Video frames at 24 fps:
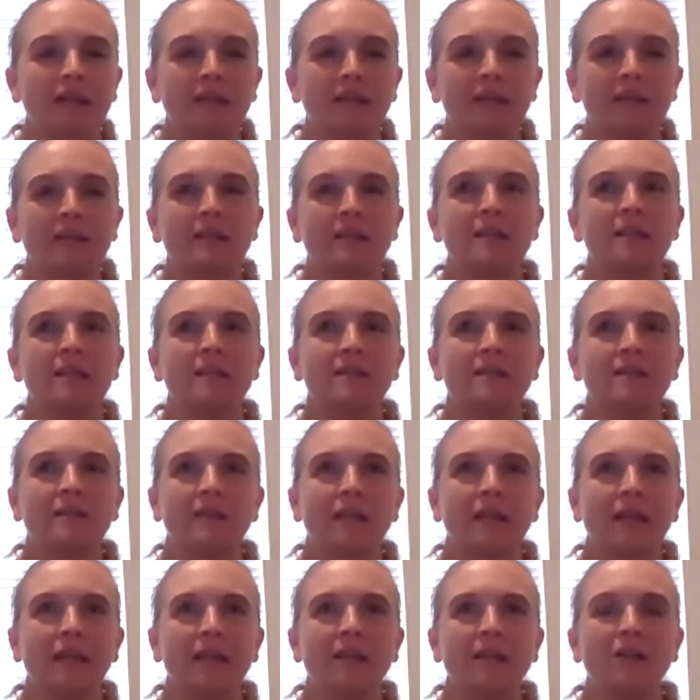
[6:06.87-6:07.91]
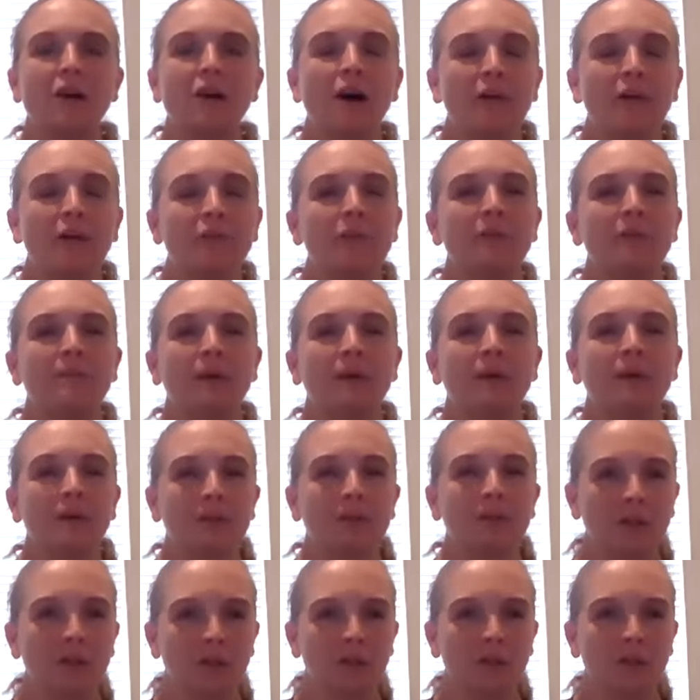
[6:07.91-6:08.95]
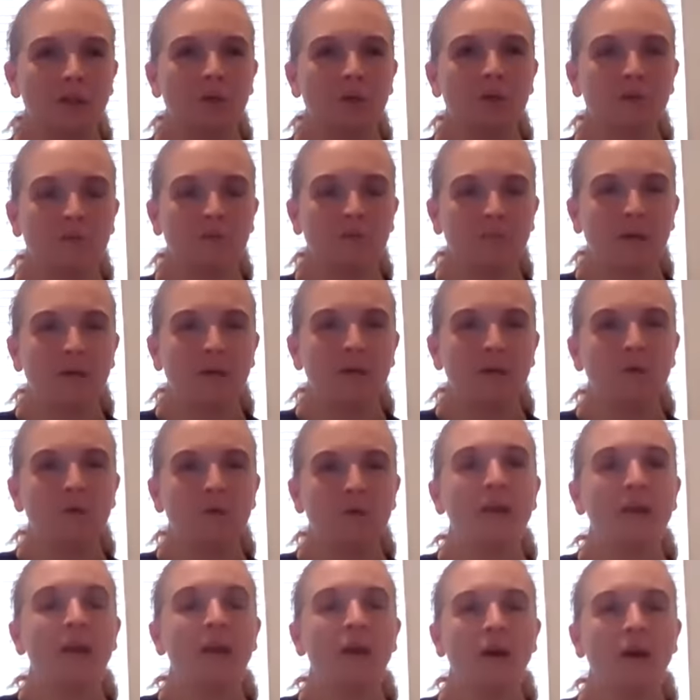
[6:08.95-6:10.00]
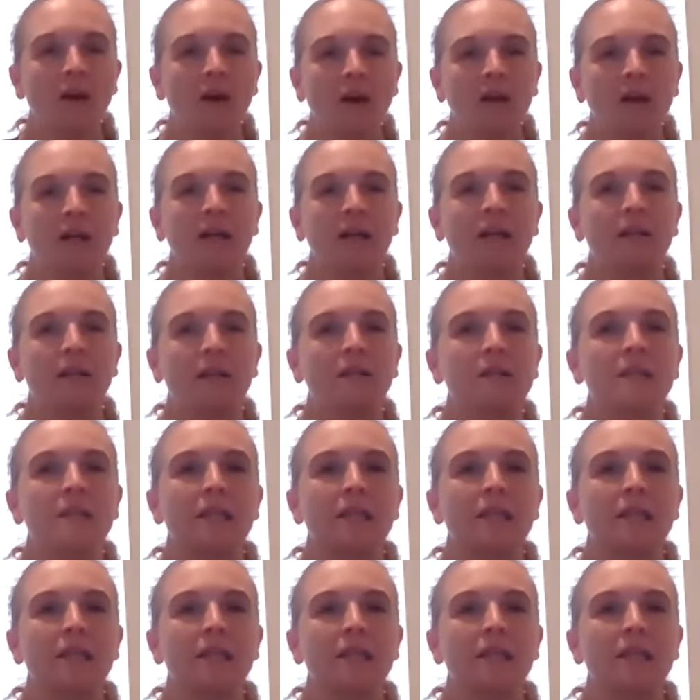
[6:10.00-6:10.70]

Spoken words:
and confident about who they are,